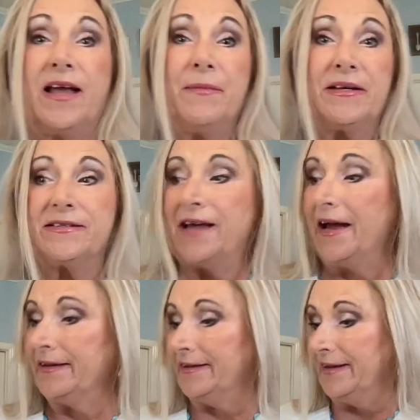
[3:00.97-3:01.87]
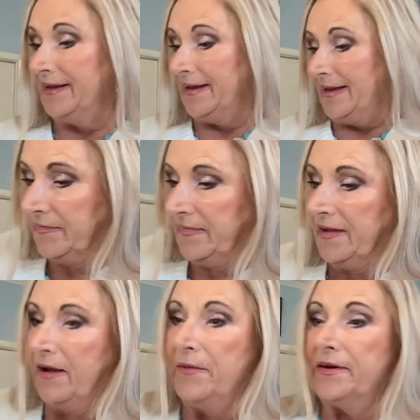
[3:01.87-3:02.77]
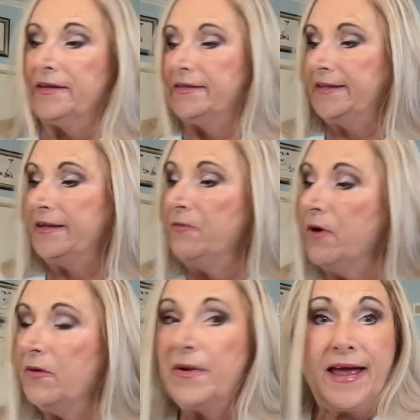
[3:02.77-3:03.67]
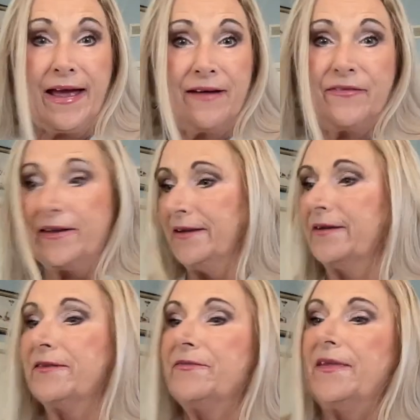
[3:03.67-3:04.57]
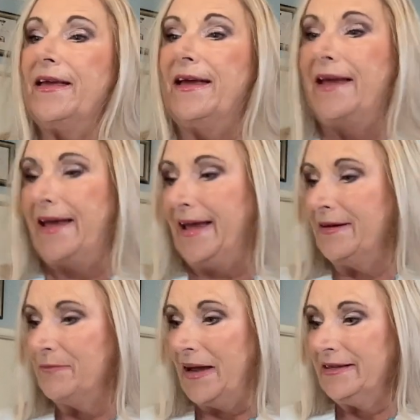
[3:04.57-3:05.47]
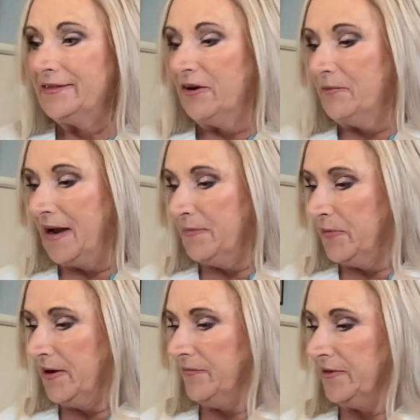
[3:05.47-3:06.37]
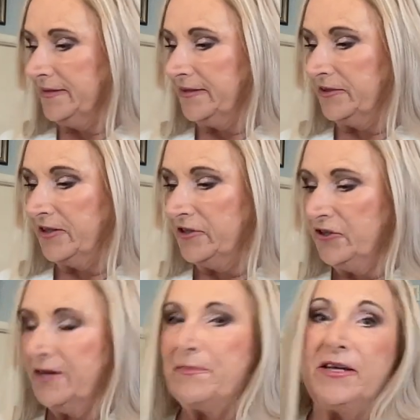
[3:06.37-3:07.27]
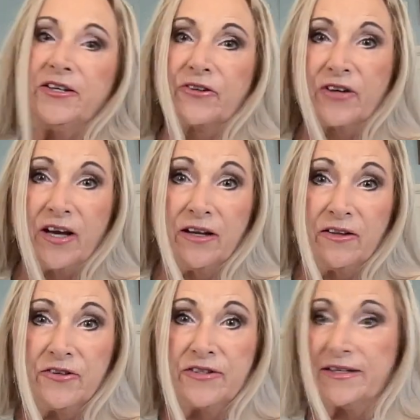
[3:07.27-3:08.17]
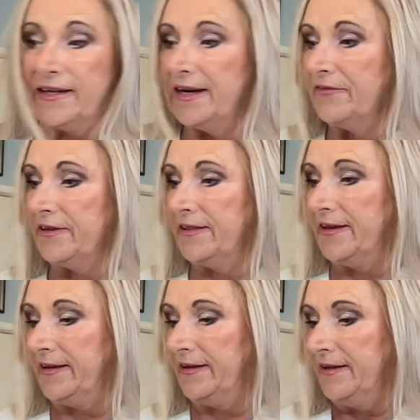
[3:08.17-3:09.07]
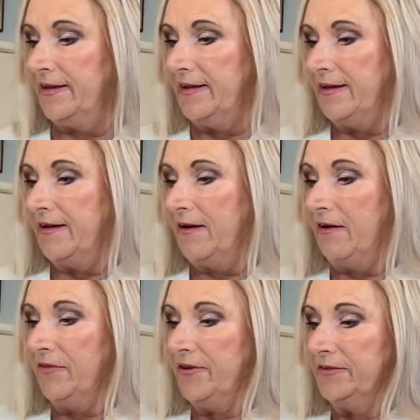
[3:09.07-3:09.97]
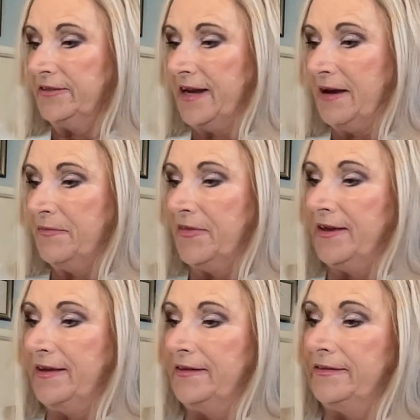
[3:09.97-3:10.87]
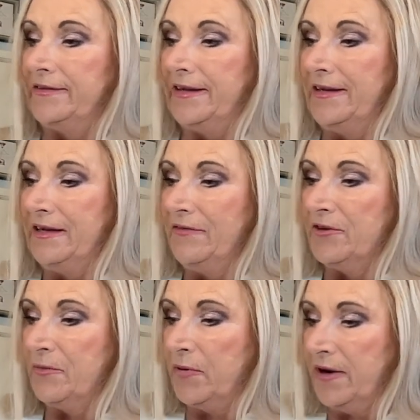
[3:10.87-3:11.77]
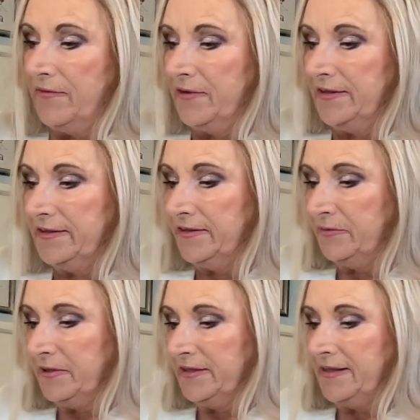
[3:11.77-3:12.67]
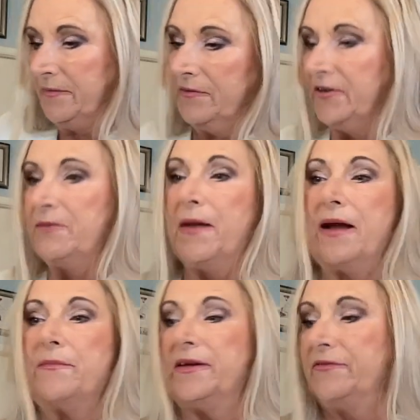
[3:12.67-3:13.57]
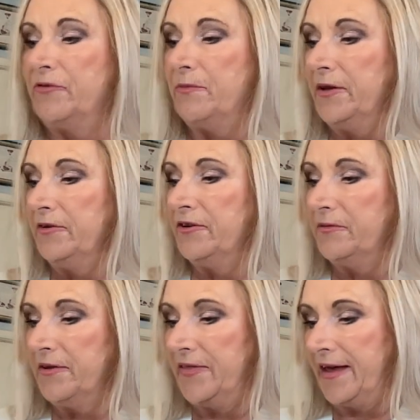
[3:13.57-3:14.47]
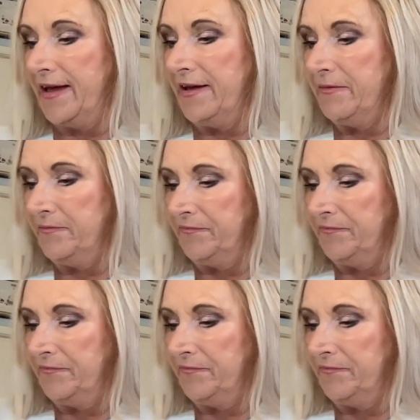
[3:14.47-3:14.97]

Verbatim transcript: I'm excited. I want to see what we have here, and based on my preferences, because you can pick your colors and everything, all those type things, any of your preferences, which some of you might be familiar with that.